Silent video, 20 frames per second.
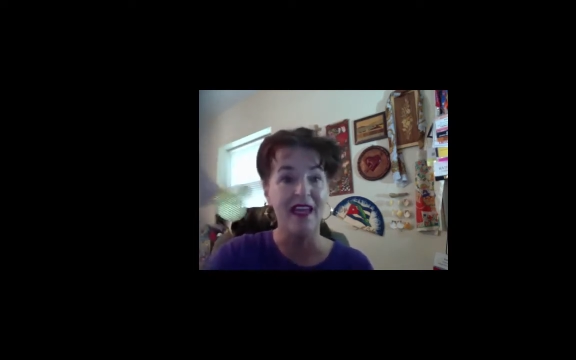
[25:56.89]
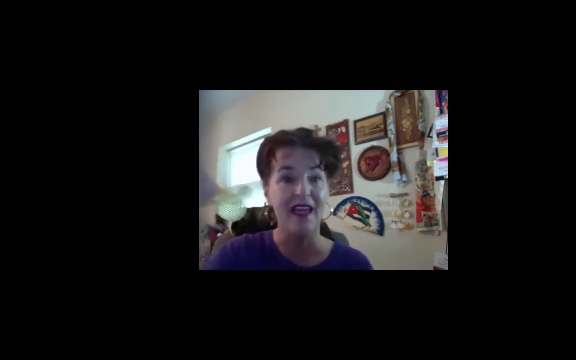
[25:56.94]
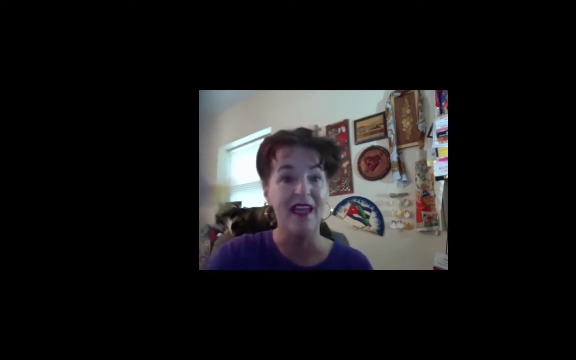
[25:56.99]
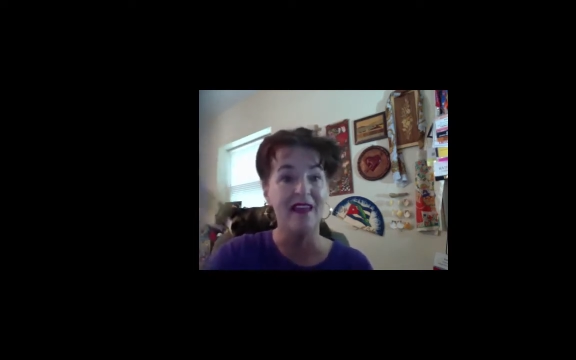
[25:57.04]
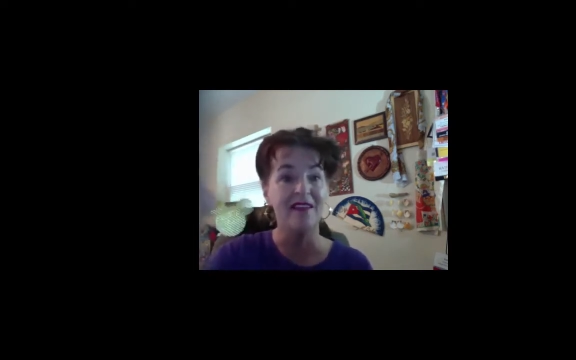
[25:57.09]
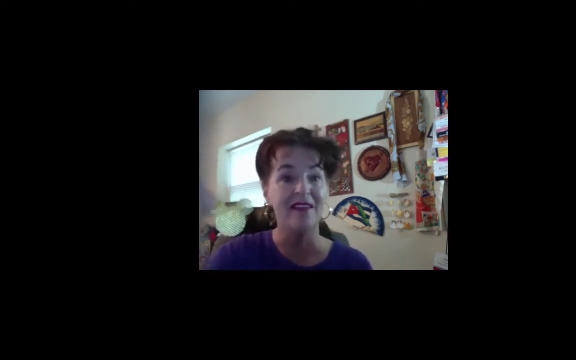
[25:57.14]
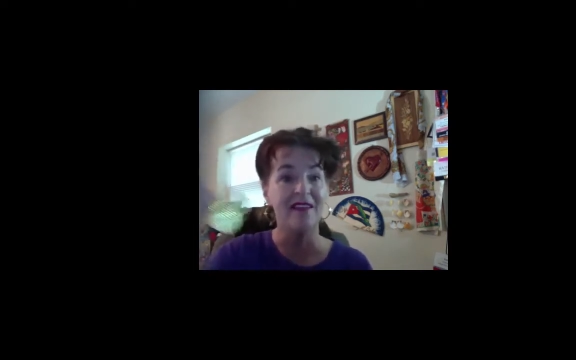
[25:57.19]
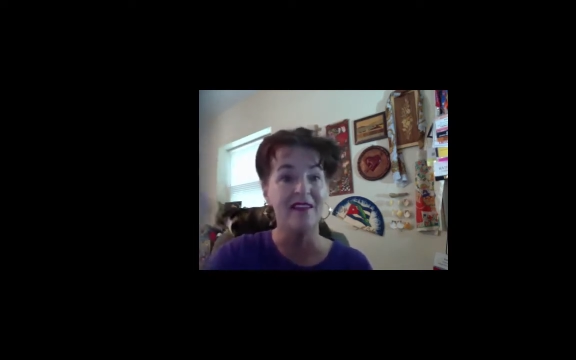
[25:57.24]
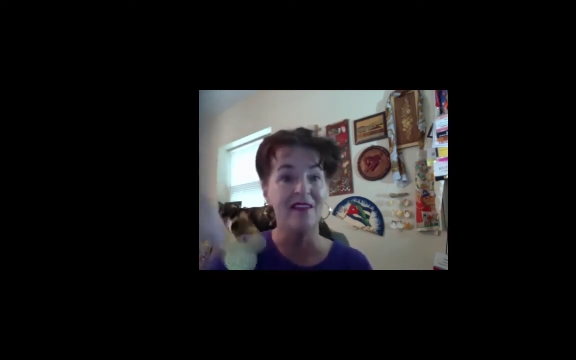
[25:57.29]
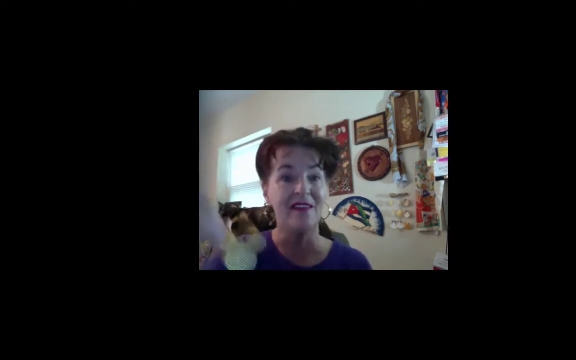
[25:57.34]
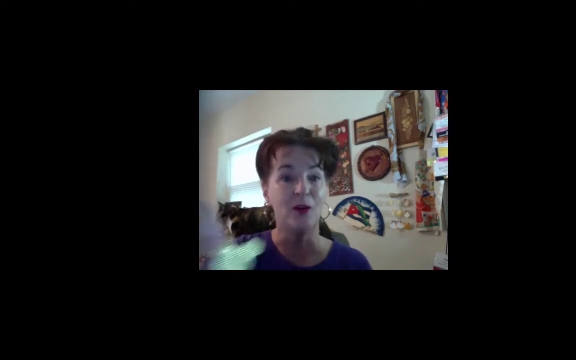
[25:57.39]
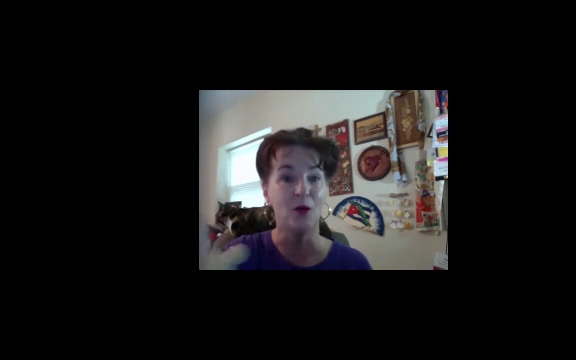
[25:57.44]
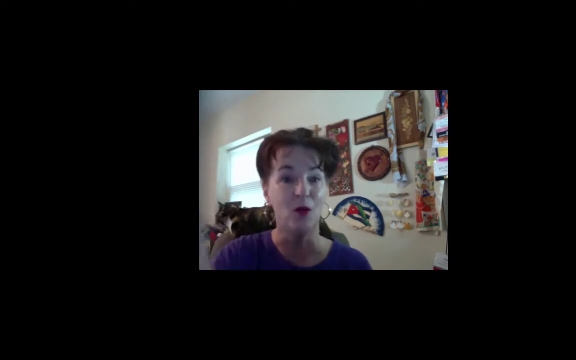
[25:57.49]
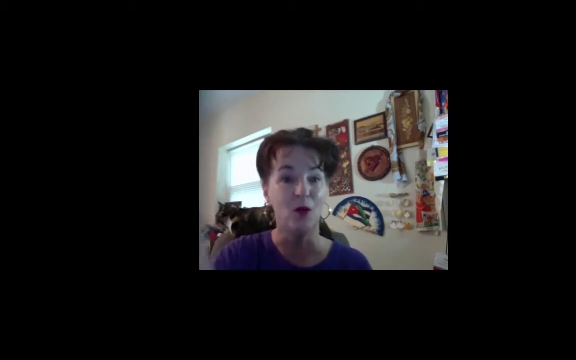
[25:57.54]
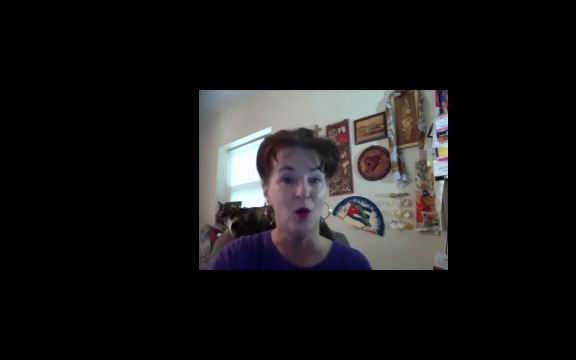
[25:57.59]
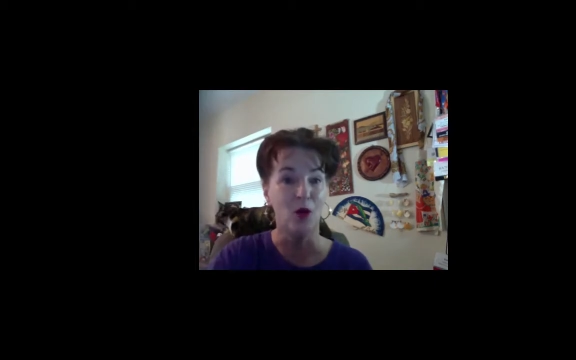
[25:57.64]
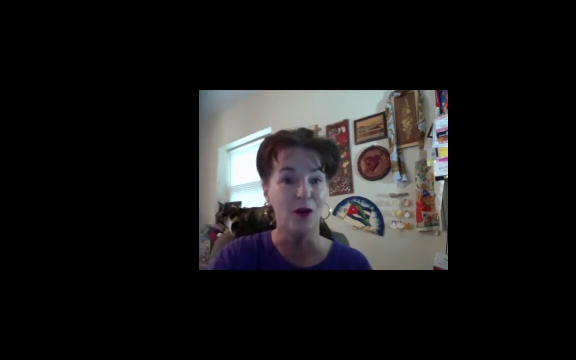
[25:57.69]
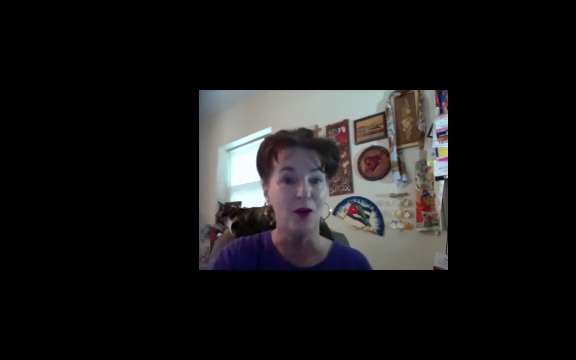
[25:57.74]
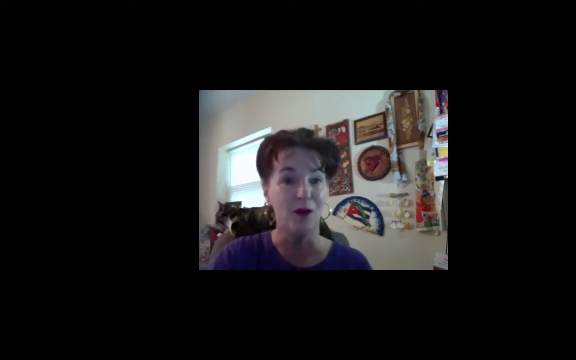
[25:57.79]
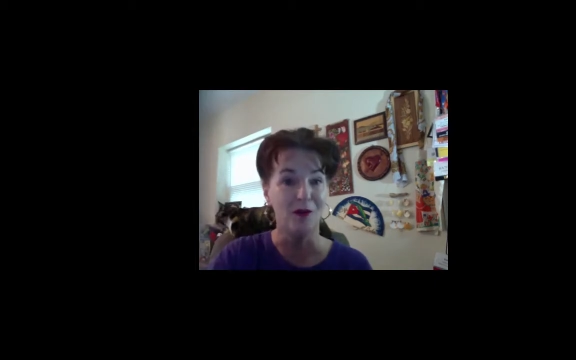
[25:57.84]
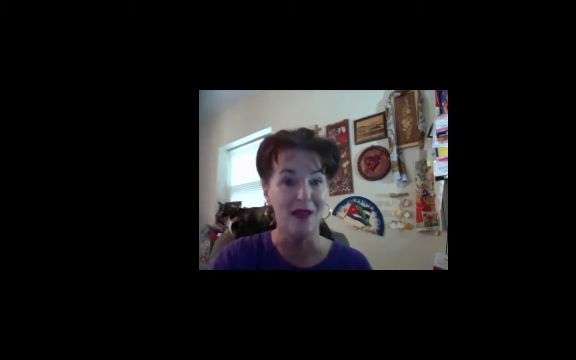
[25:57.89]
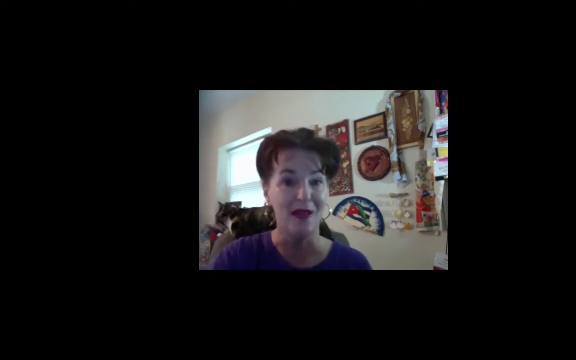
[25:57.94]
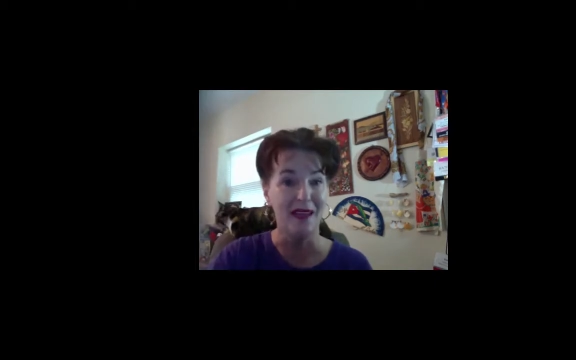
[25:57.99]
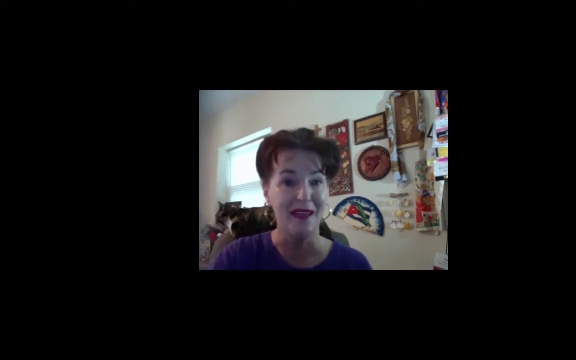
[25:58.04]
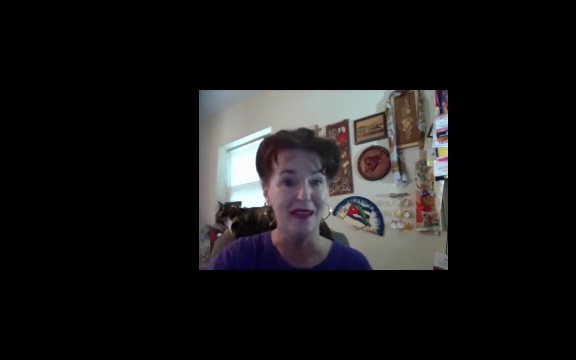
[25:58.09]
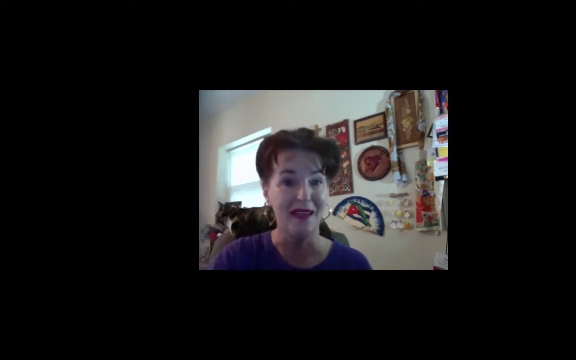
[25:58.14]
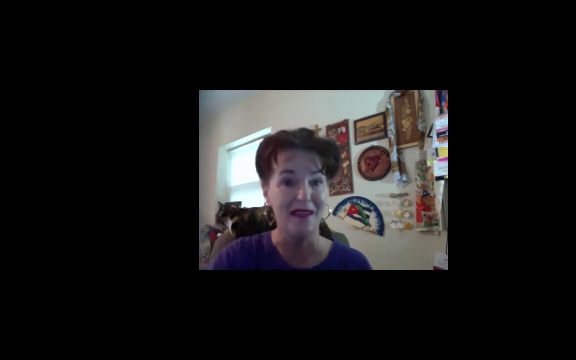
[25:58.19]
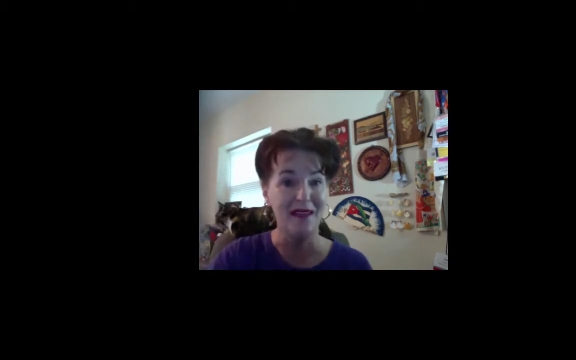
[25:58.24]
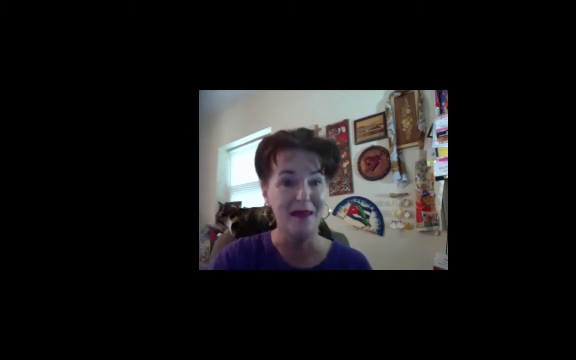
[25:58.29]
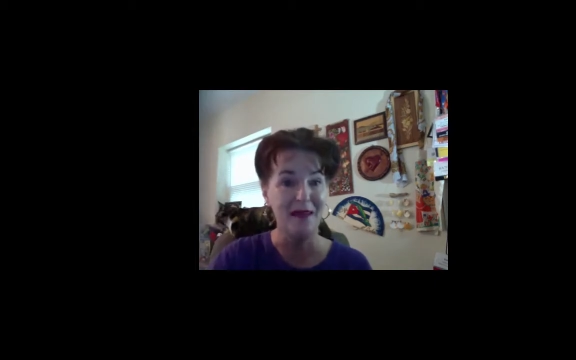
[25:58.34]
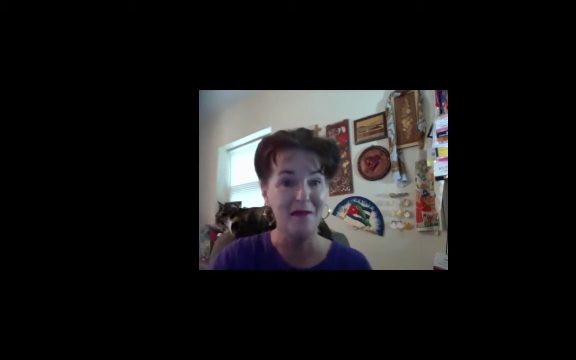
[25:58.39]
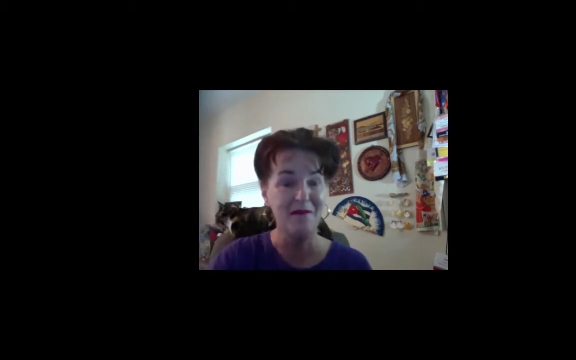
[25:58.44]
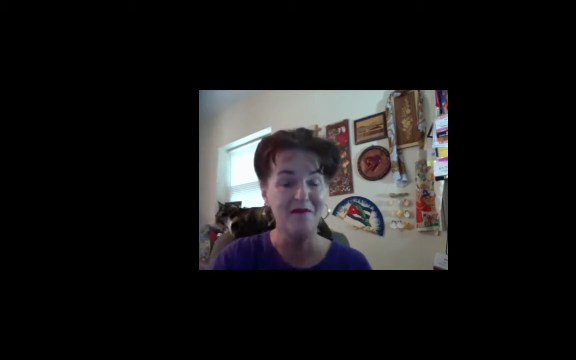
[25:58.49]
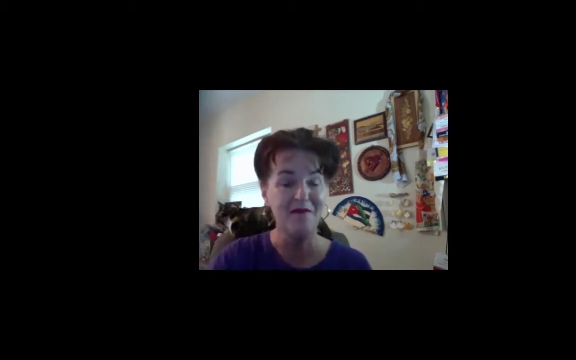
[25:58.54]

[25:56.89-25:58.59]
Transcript: is these little Golden Mickeys.